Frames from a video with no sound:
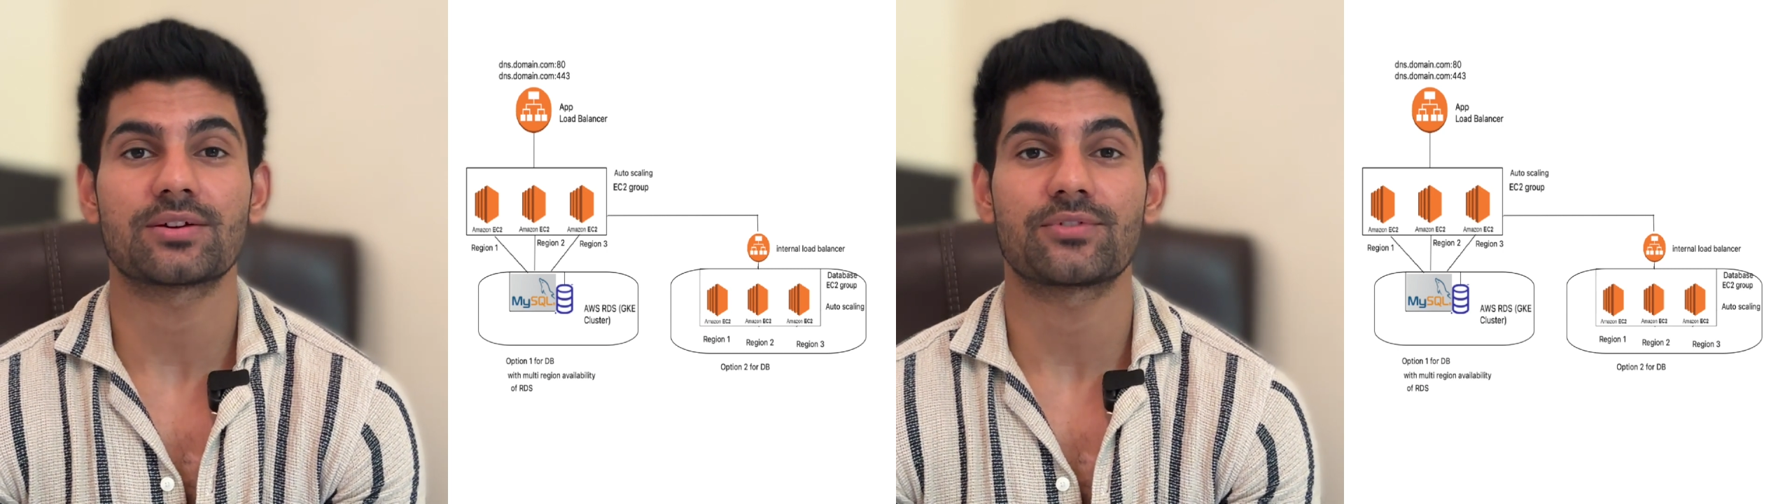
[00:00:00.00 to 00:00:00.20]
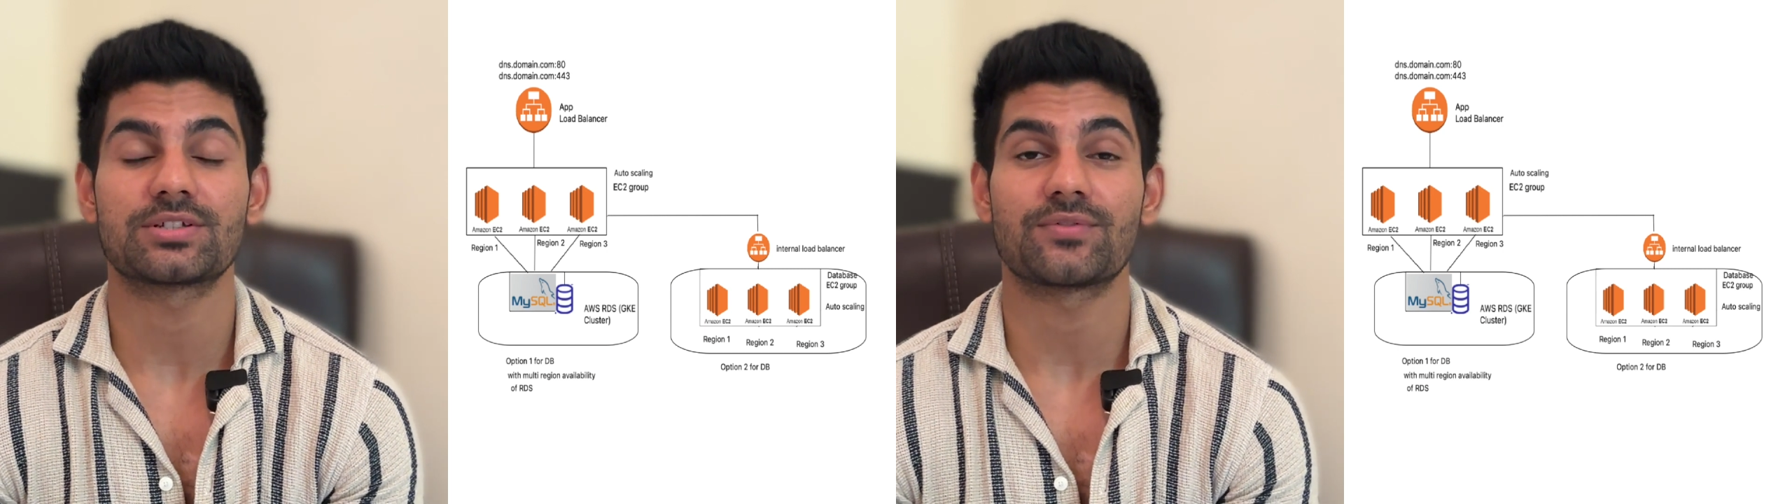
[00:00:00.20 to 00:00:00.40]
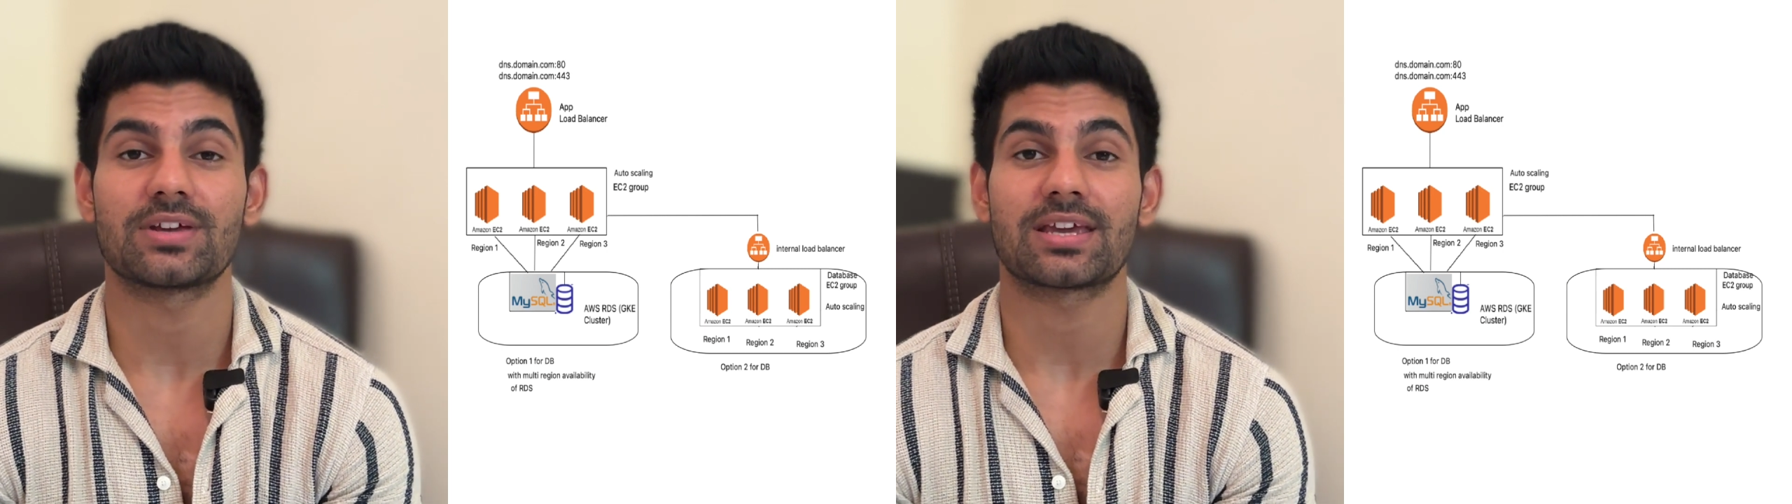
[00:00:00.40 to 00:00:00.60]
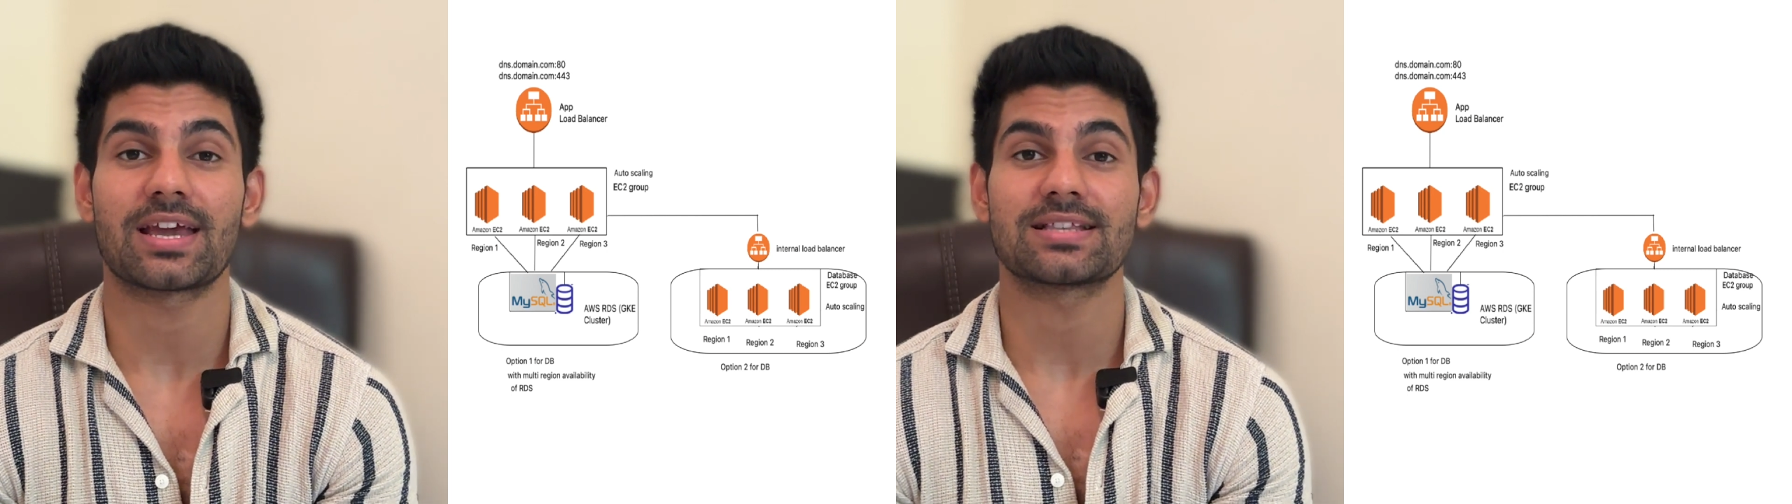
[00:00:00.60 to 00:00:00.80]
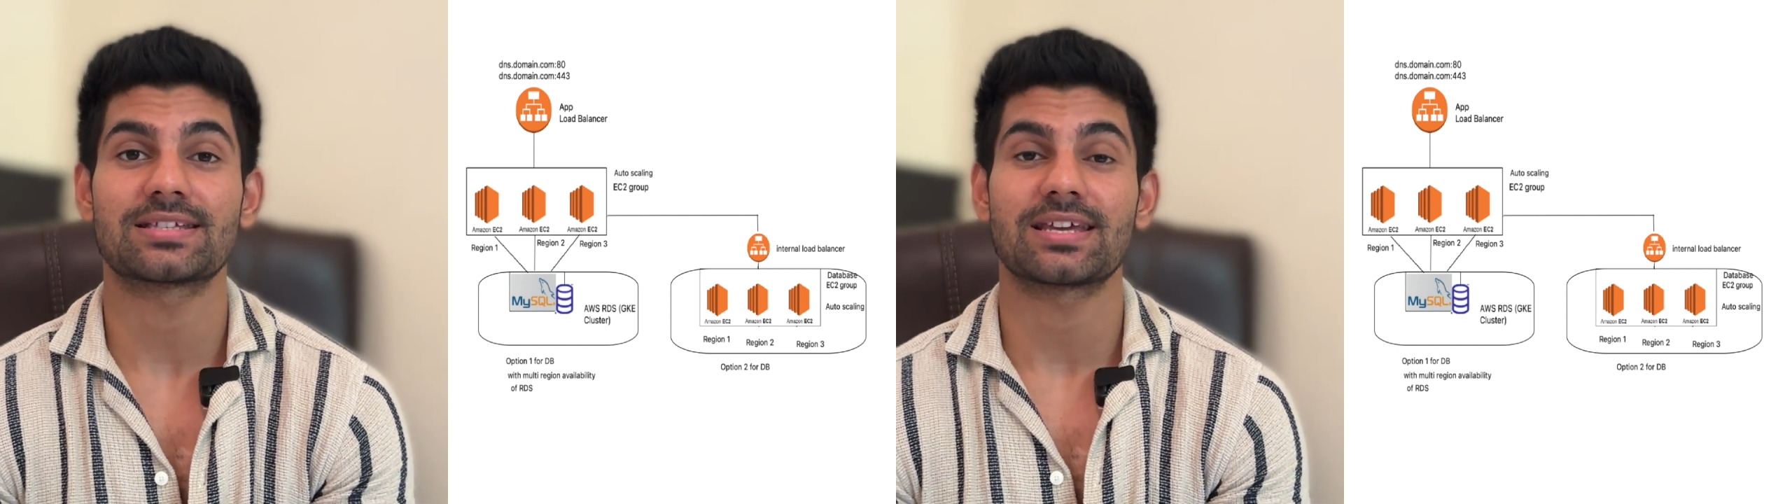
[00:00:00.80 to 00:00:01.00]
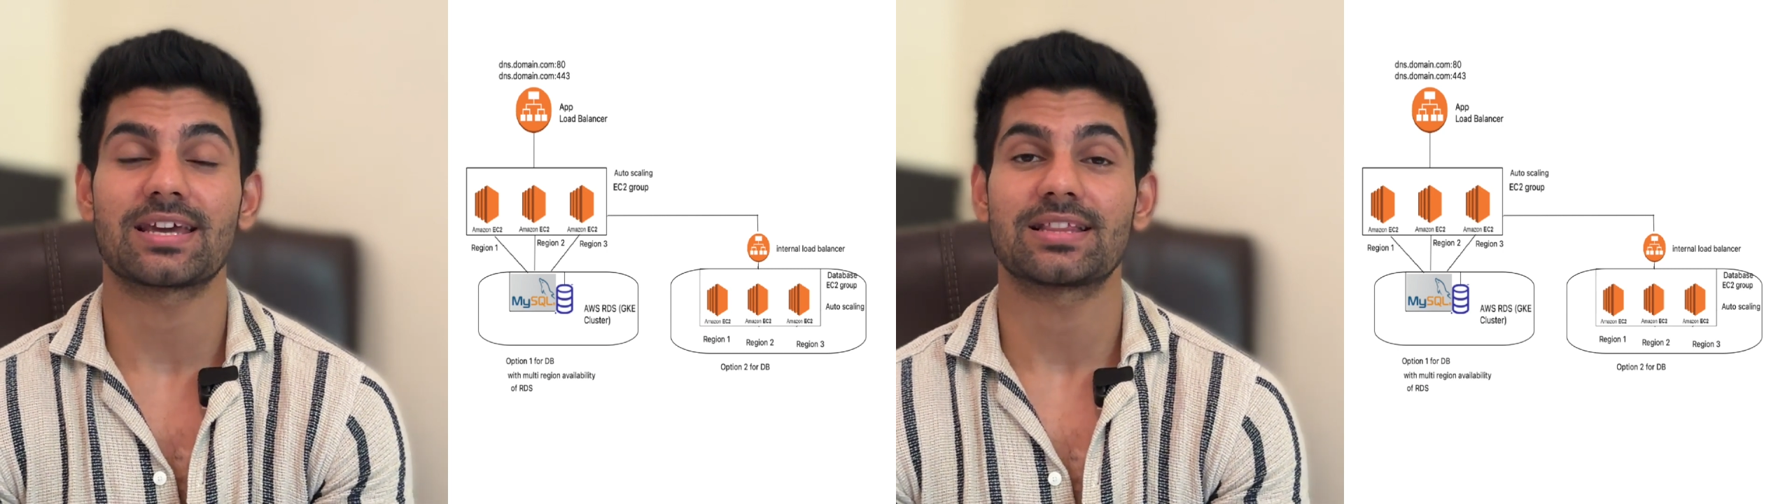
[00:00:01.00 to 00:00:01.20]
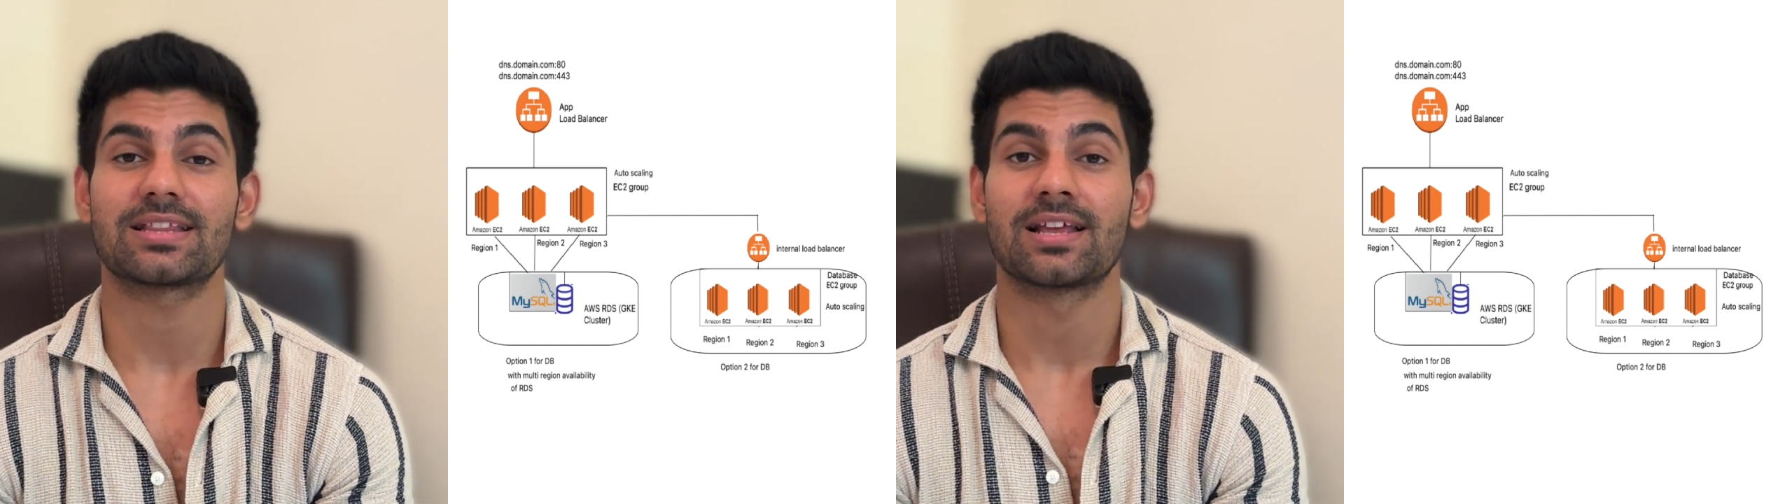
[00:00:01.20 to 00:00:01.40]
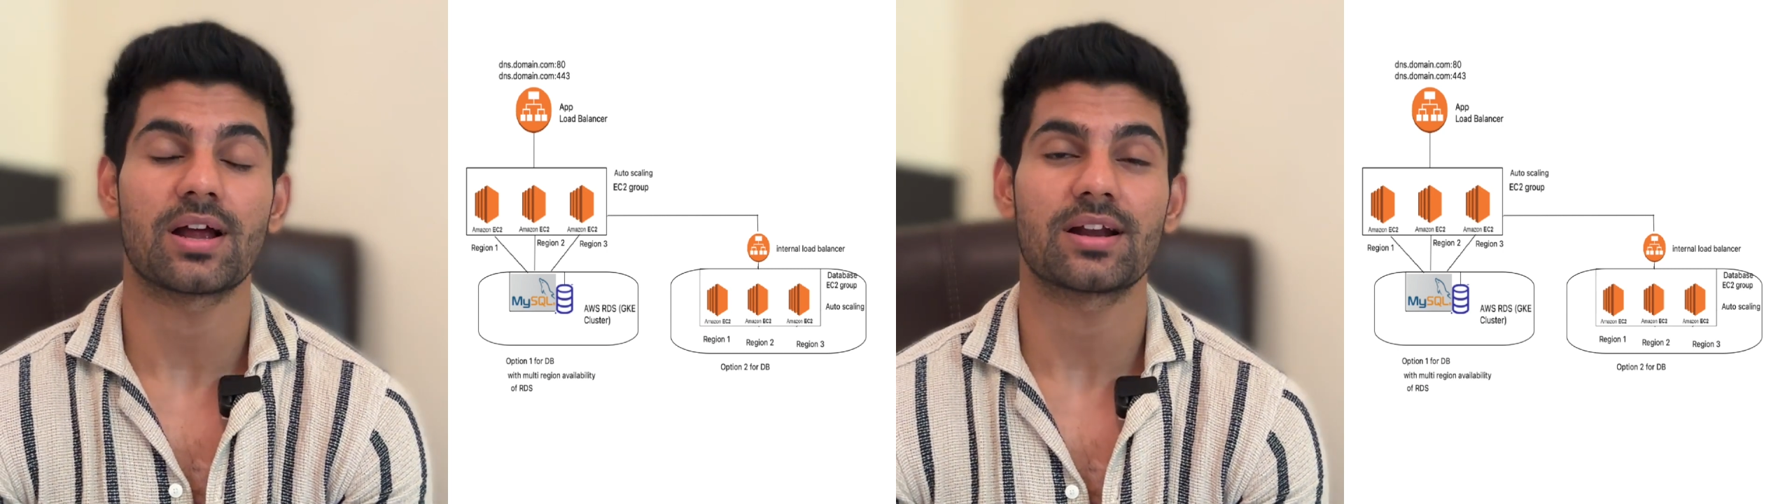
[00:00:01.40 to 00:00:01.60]
which we can say
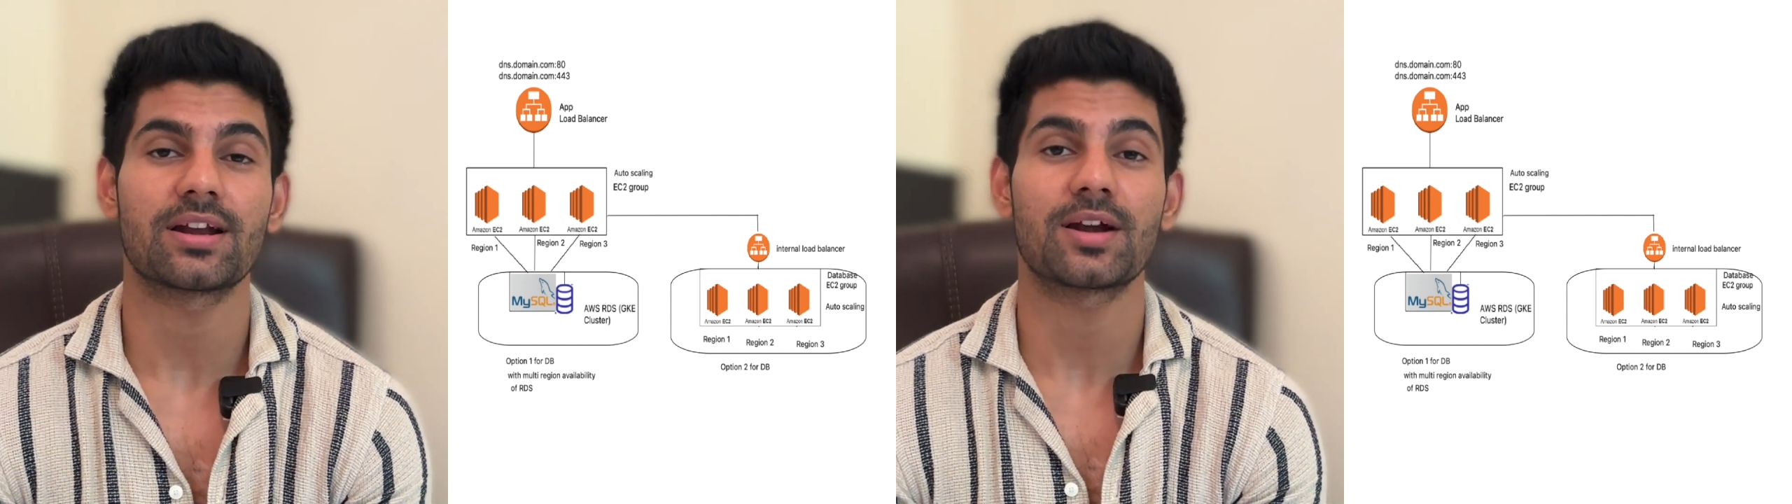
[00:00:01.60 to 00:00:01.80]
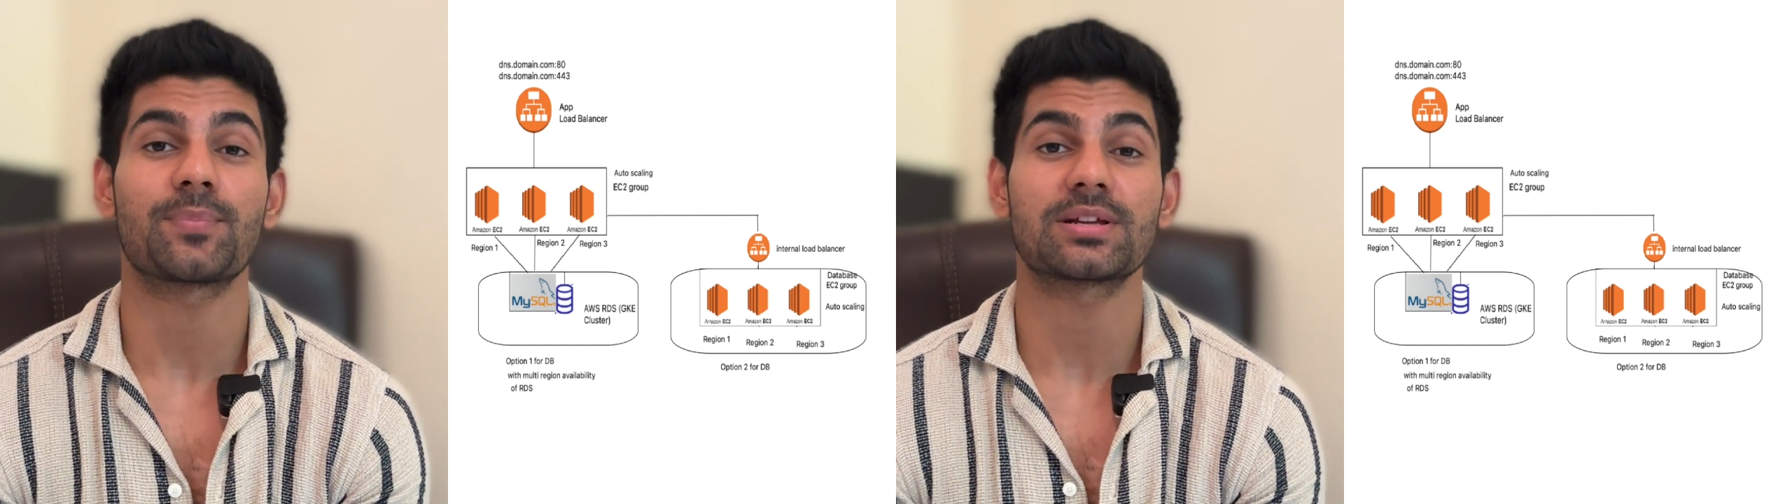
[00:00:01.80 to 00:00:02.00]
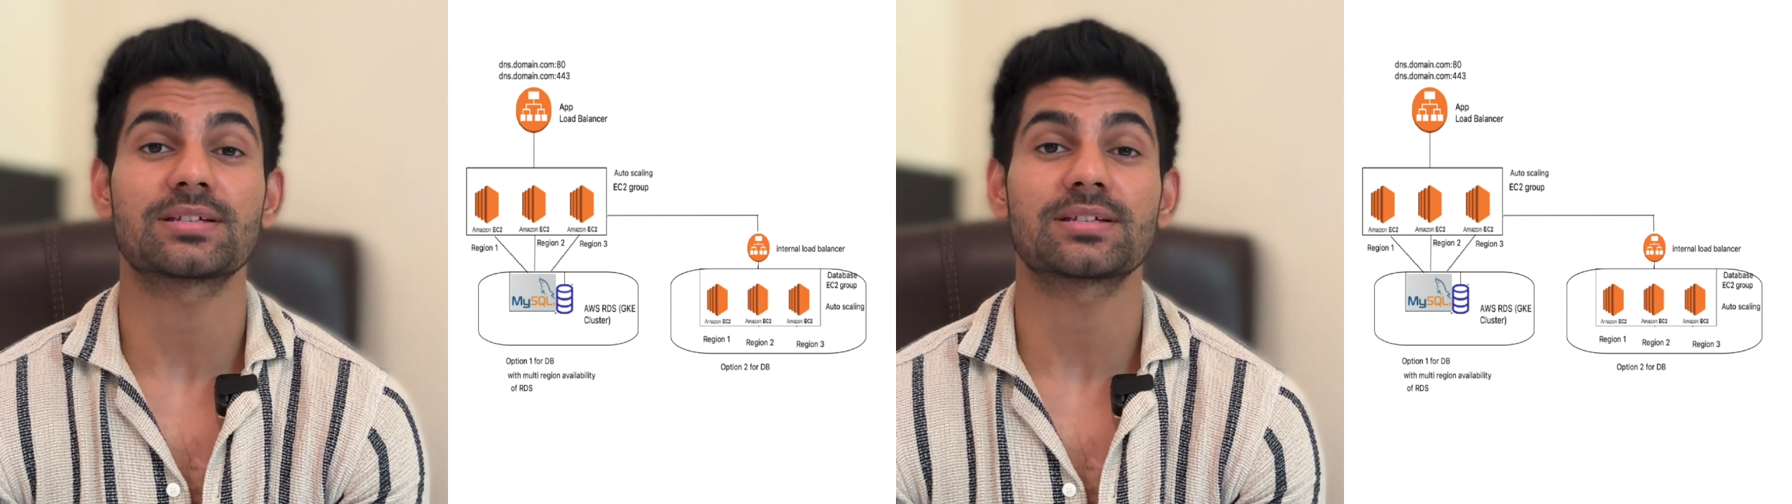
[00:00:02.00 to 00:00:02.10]
100%